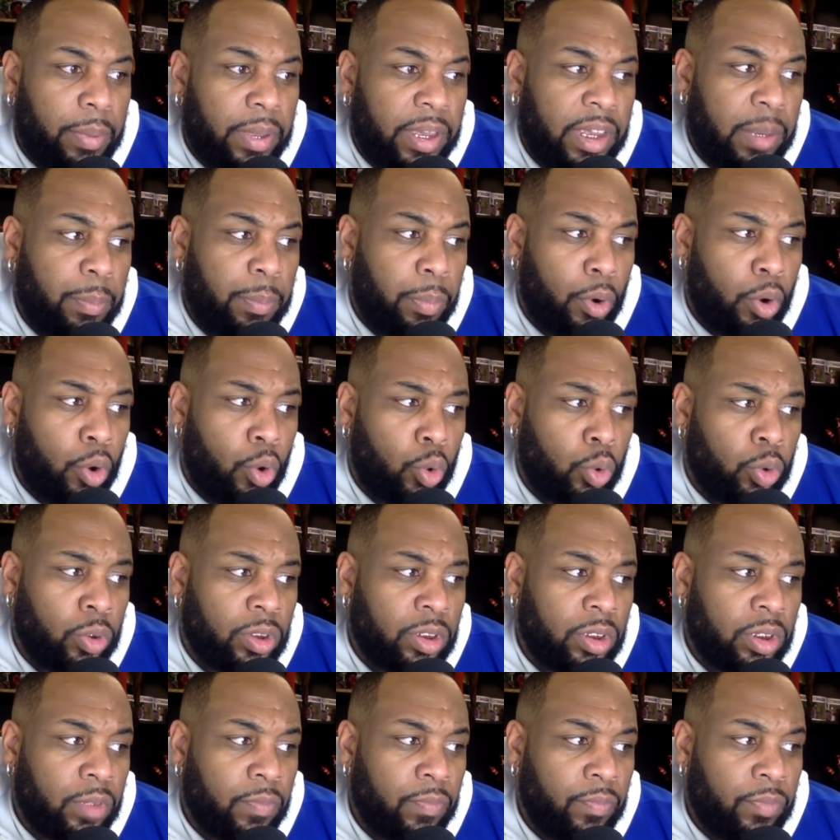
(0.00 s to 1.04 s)

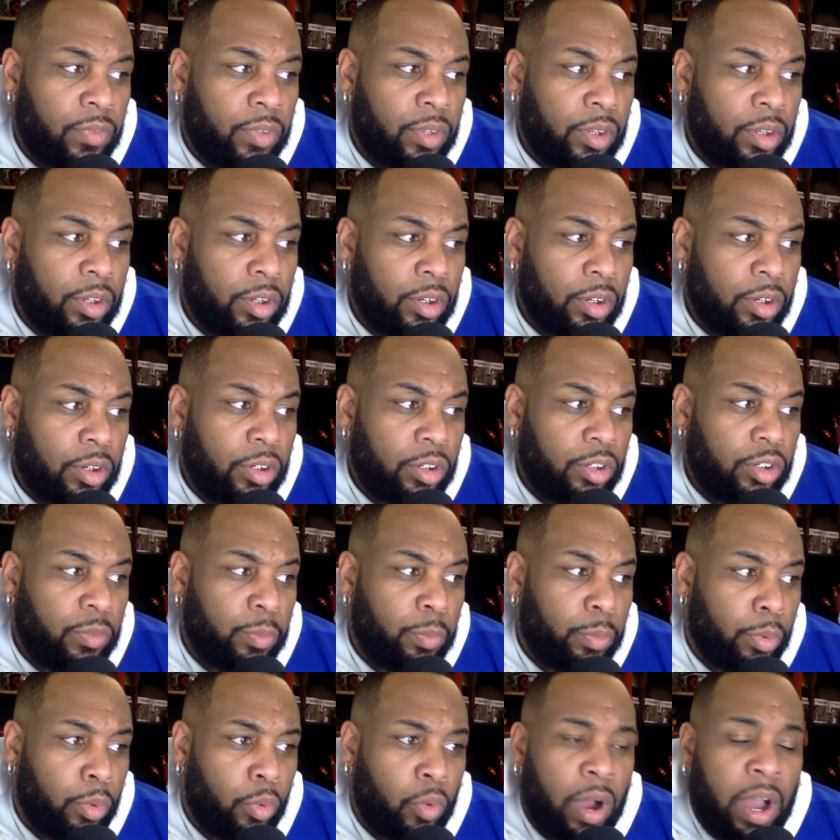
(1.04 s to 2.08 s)
people's
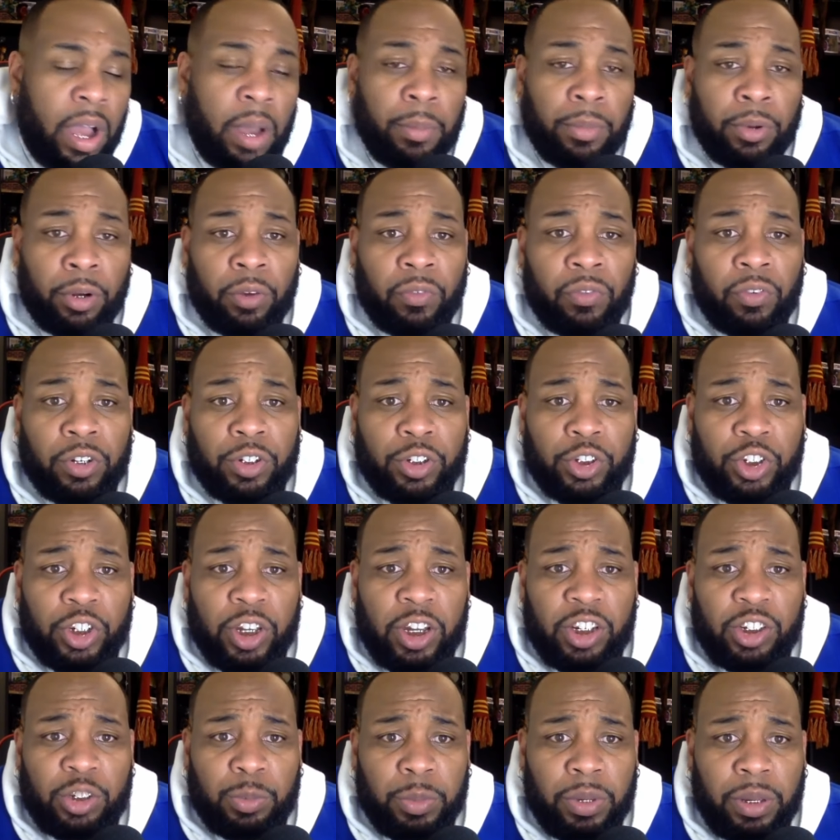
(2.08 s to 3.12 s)
barometer for
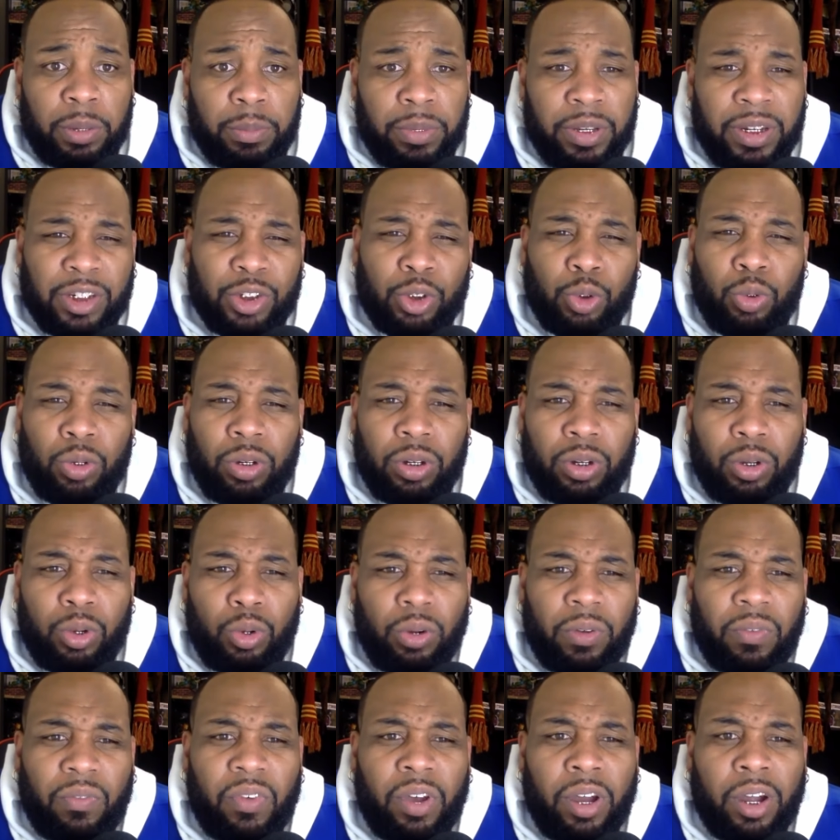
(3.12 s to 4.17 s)
judgment because who
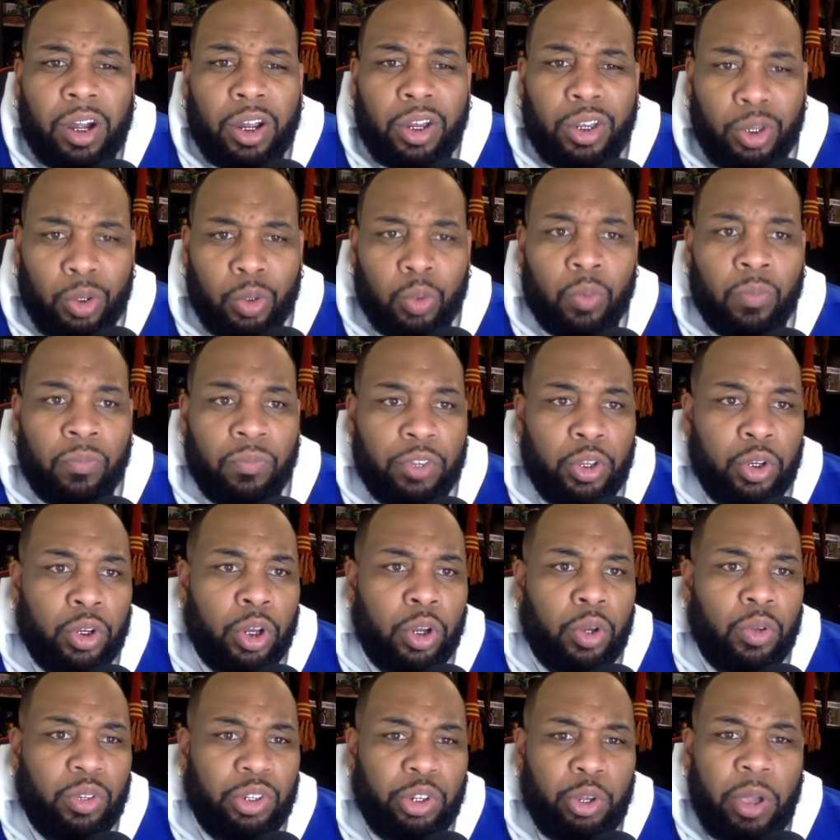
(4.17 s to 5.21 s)
who the fuck are you? You
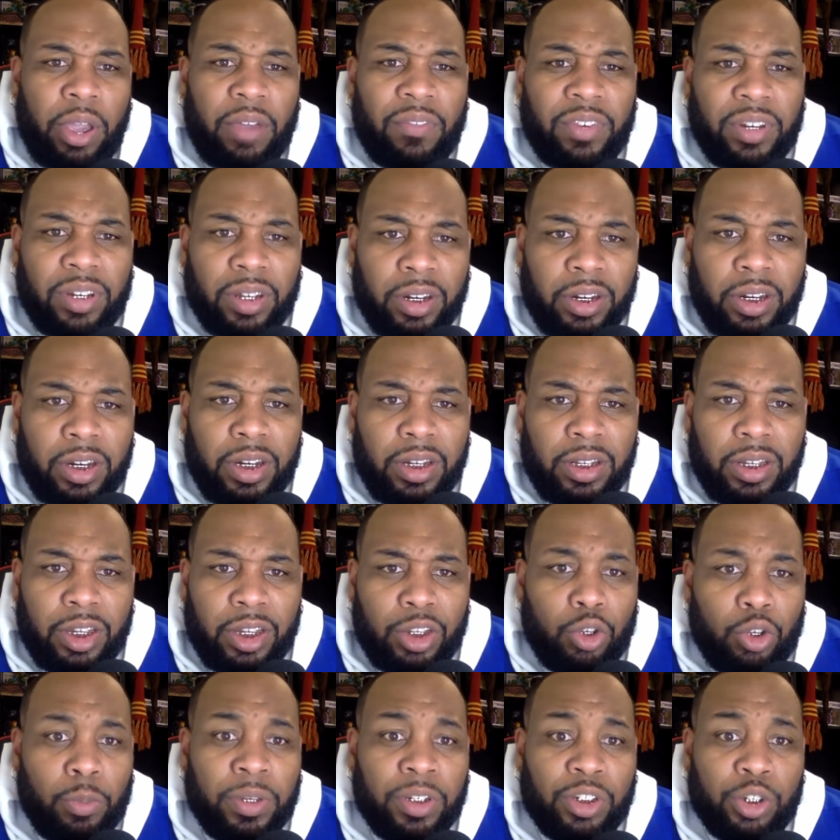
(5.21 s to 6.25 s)
know, you haven't done
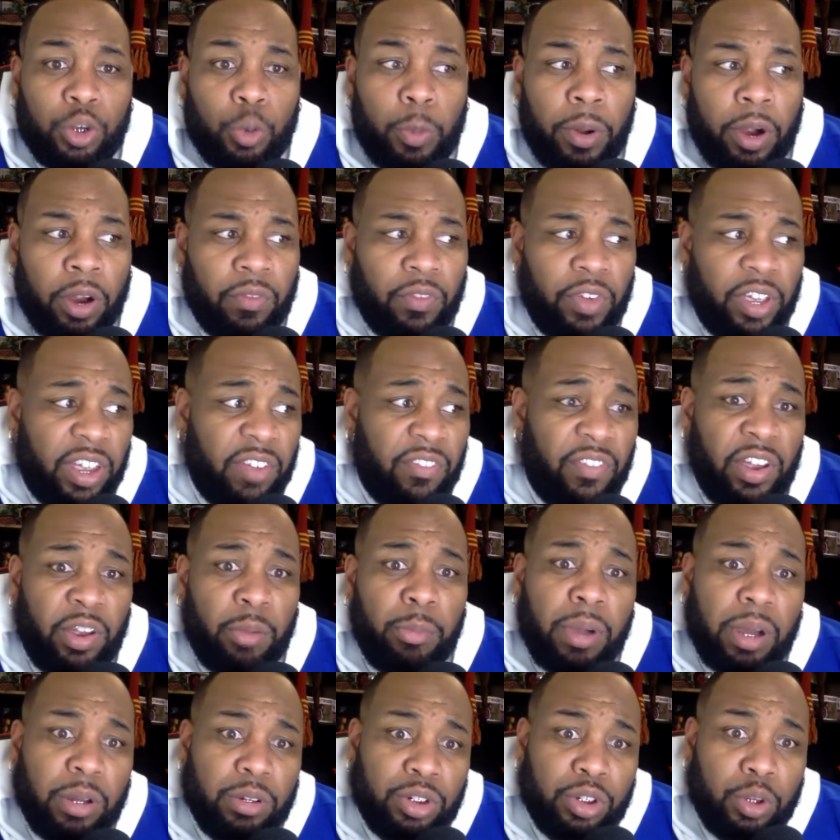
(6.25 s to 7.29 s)
anything. You've been so perfect. If
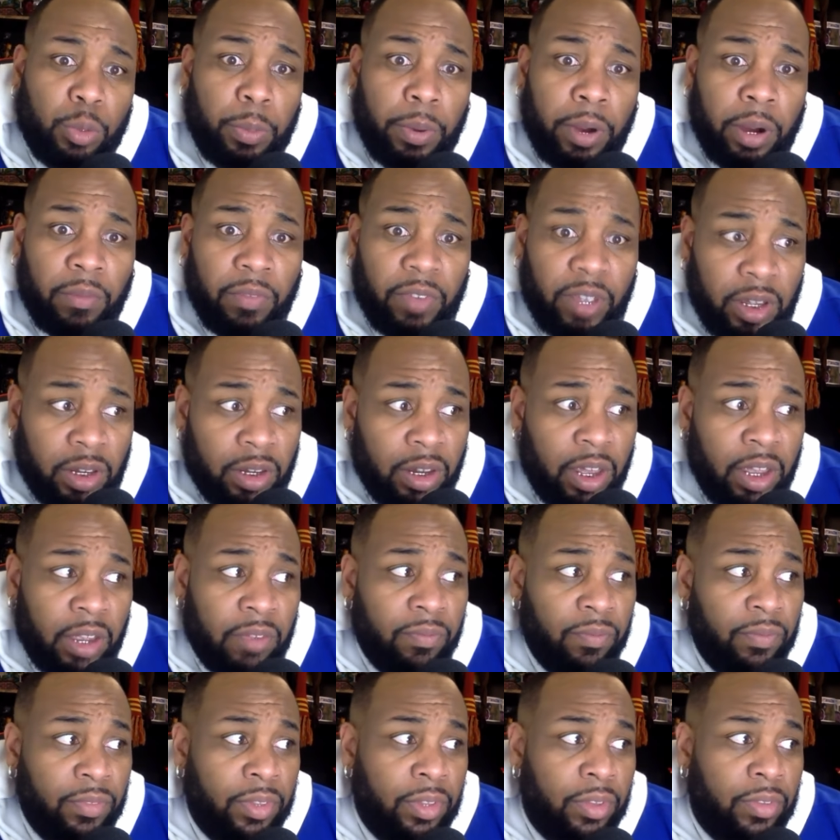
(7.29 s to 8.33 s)
everybody was so perfect in
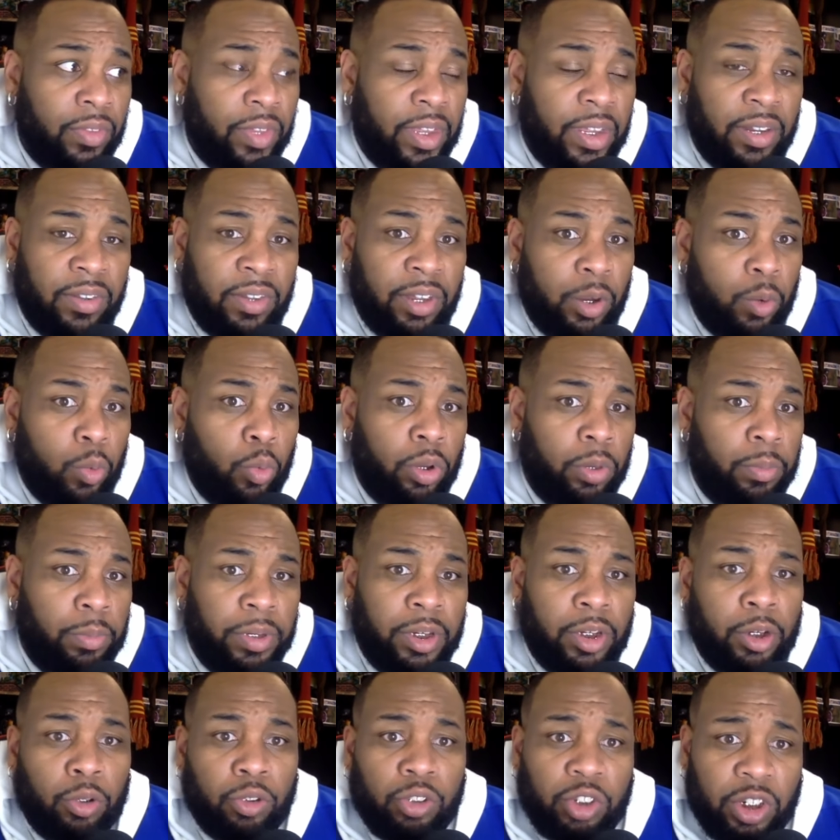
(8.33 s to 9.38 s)
life, then there would
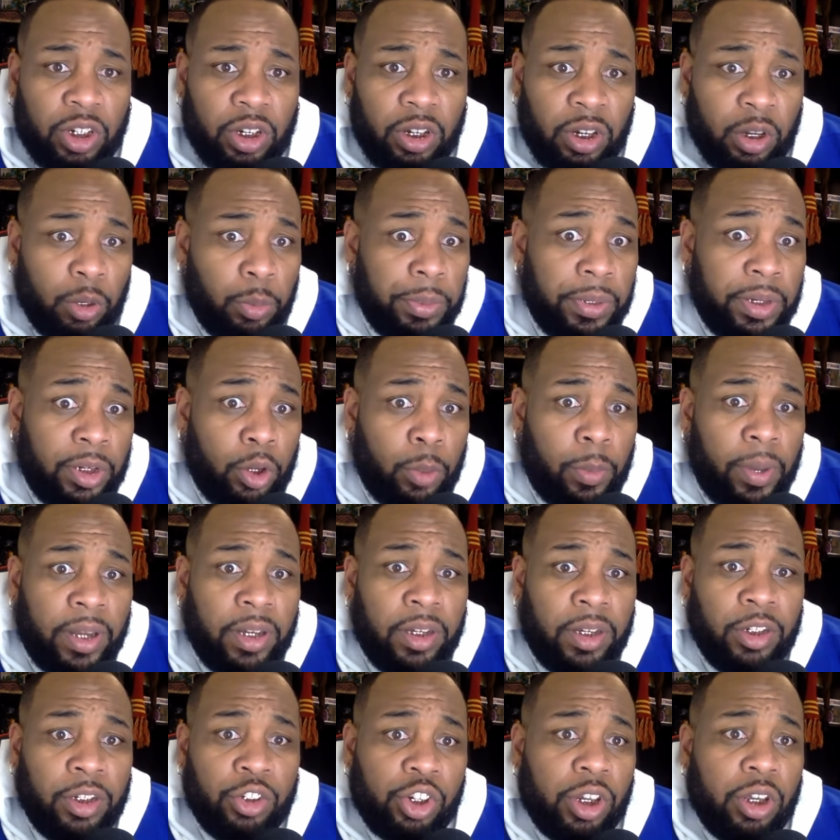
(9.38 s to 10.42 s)
be no there would be
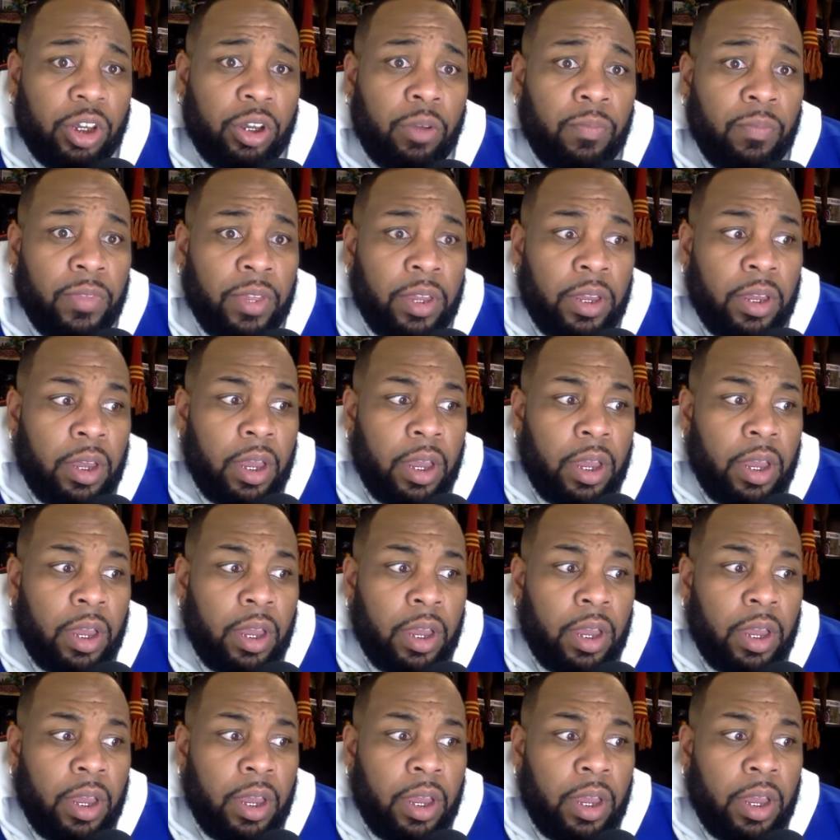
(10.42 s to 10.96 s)
nobody in jail.